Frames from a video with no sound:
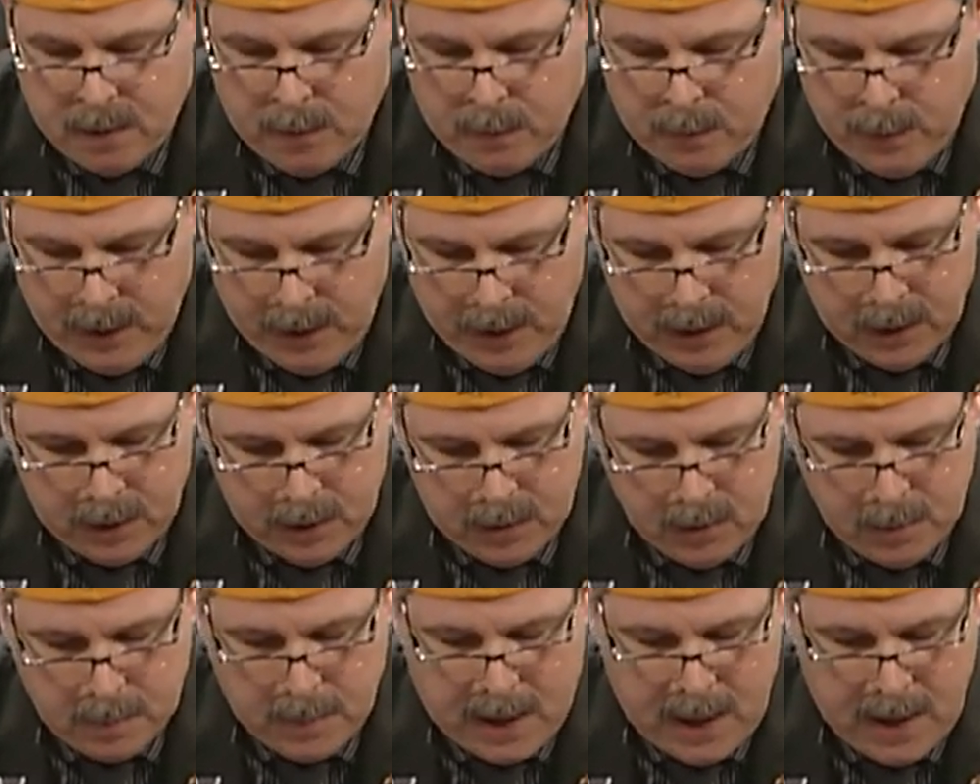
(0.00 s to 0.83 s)
We need a
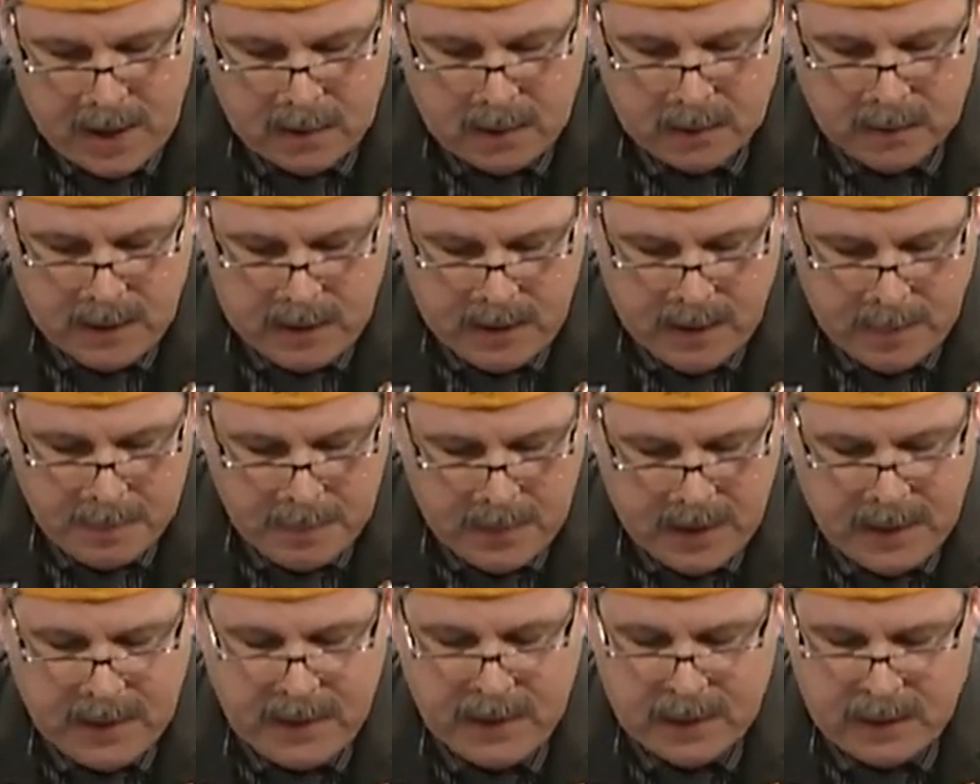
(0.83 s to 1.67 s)
new model that
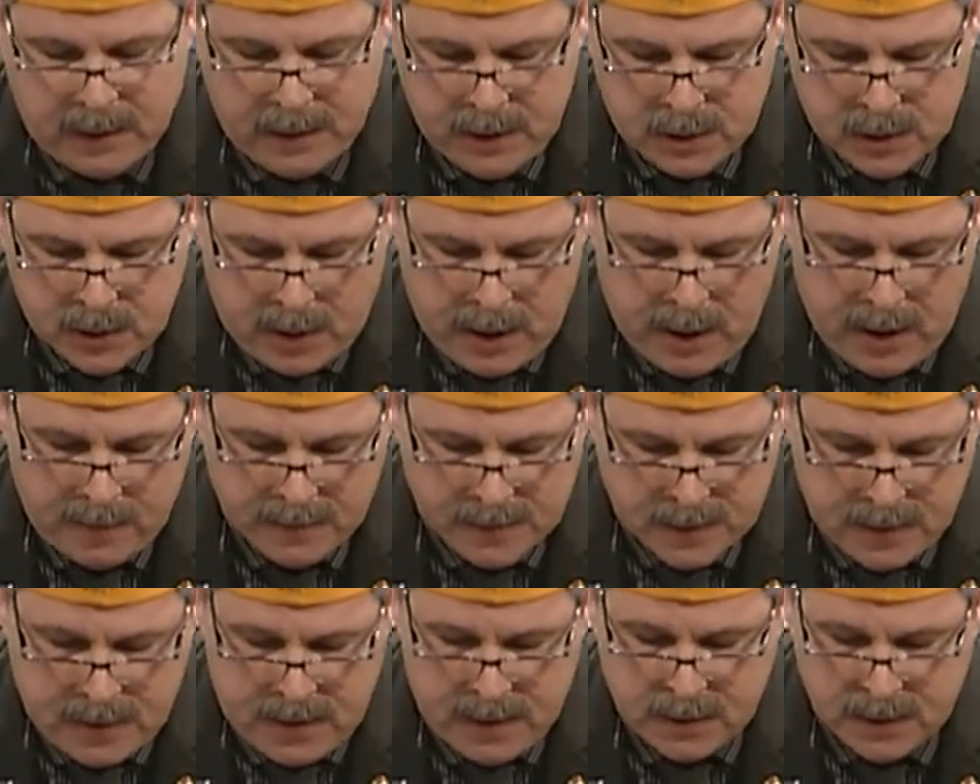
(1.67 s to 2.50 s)
immediately
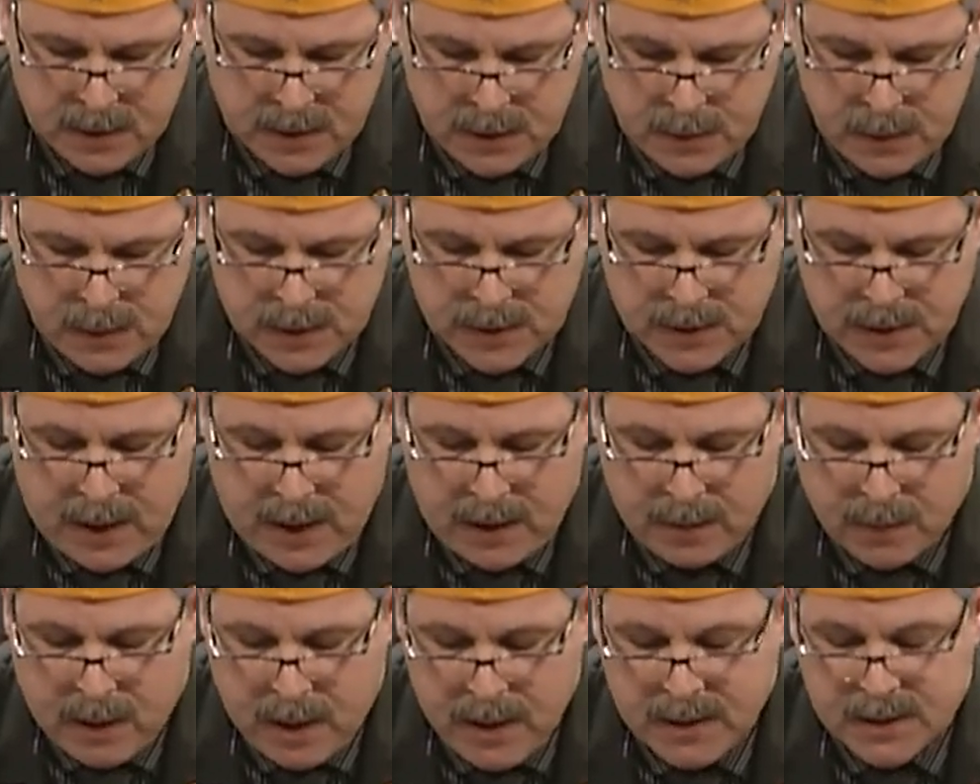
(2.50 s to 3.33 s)
drives down
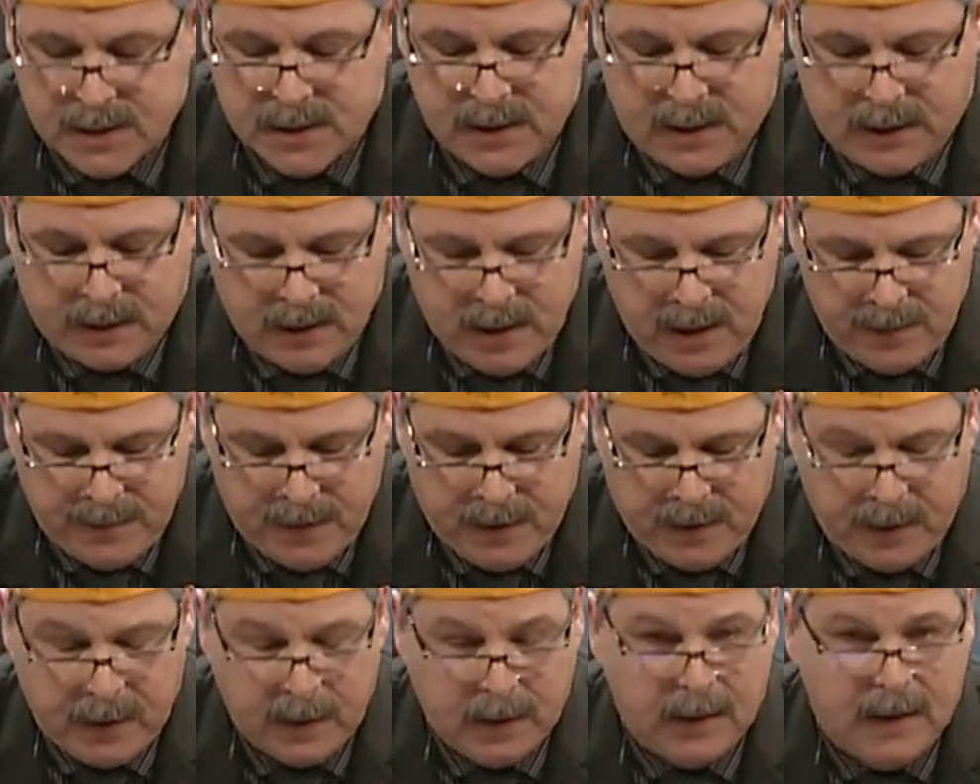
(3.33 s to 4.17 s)
suicide rates
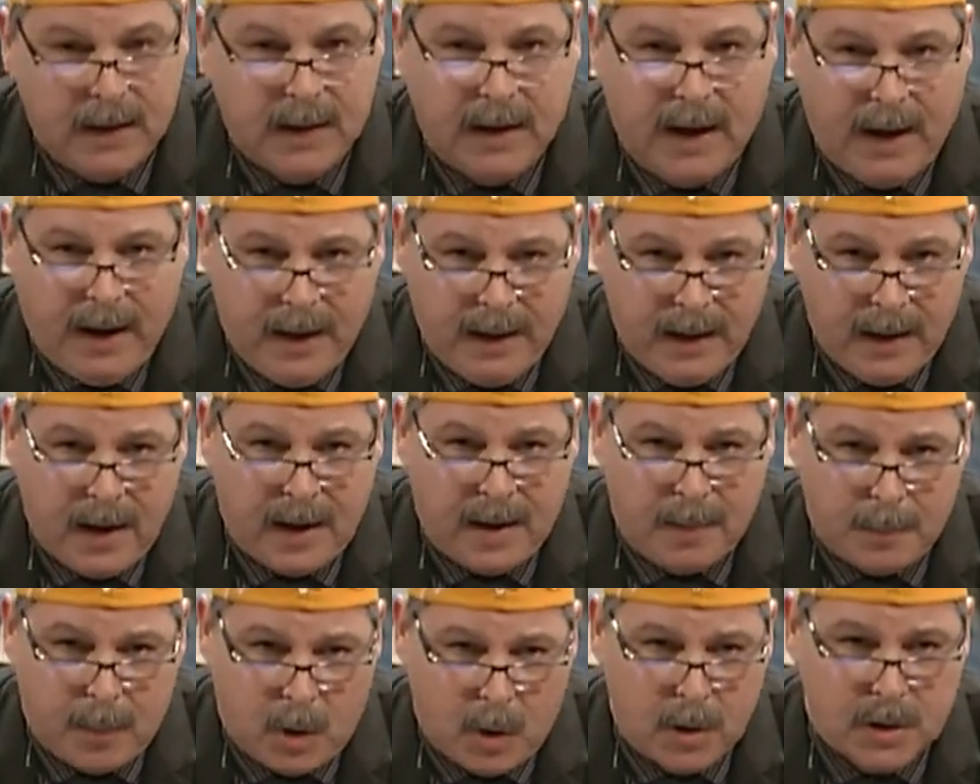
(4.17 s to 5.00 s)
significantly and
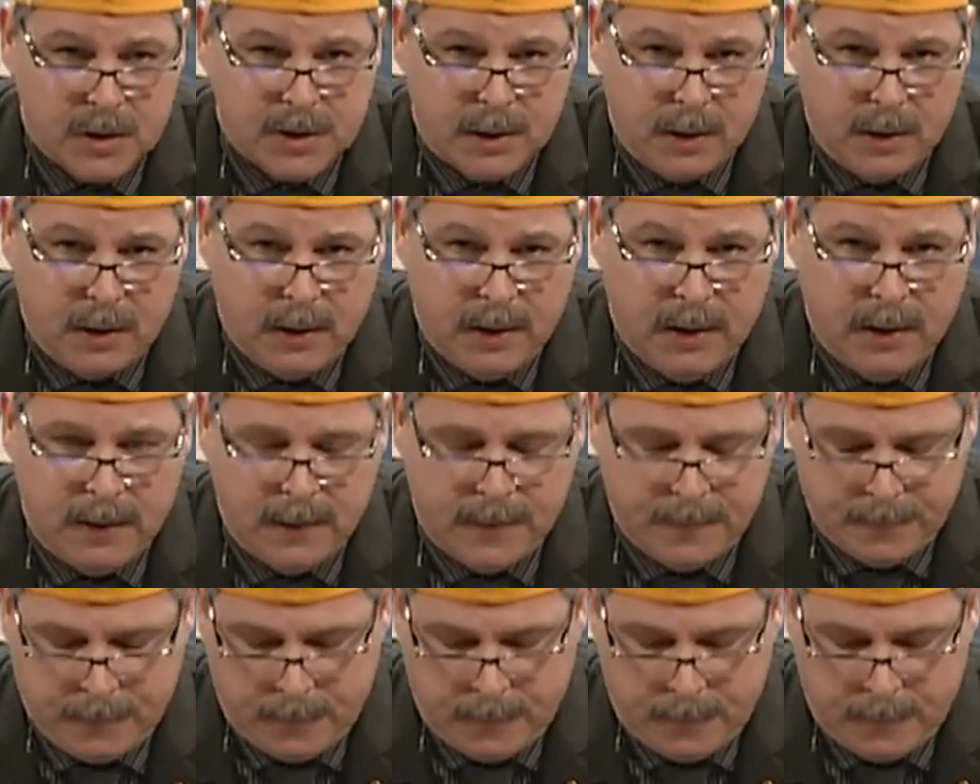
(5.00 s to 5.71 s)
not marginally.